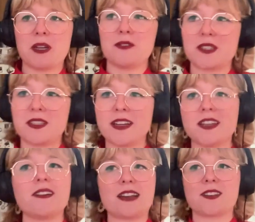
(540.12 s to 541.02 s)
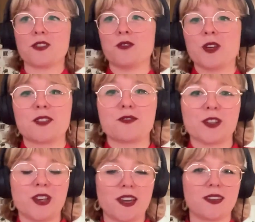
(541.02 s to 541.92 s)
who's studied classical voice for,
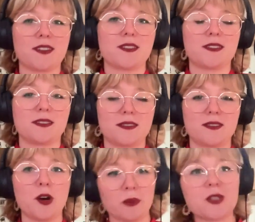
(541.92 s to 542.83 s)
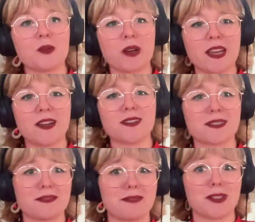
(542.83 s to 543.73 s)
almost 20
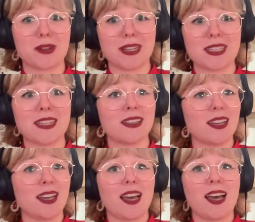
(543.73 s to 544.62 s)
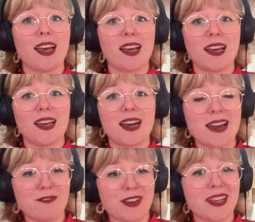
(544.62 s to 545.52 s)
years, which is crazy,
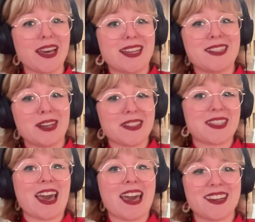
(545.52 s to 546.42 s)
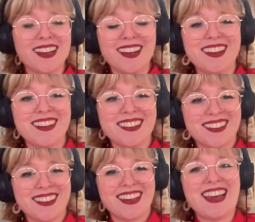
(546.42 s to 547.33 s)
I feel like it does hate,
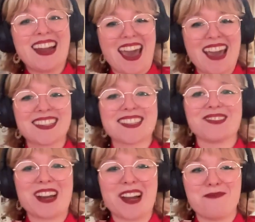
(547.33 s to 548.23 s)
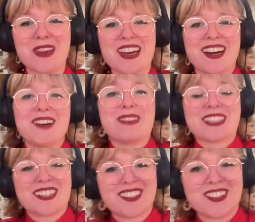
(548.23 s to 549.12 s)
it hates what I've become as
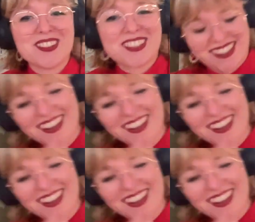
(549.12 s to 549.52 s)
an adult.